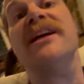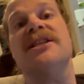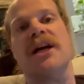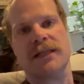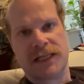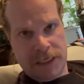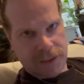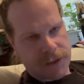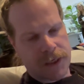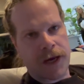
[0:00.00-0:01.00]
just
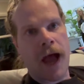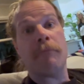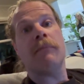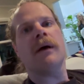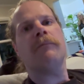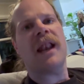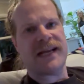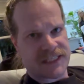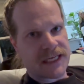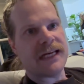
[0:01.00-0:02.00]
editing,
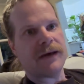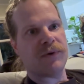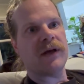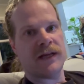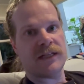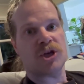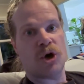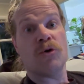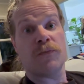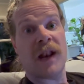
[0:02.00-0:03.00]
Plastidip. It's
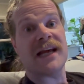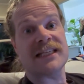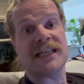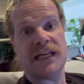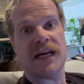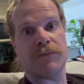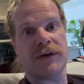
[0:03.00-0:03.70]
called Plastidip.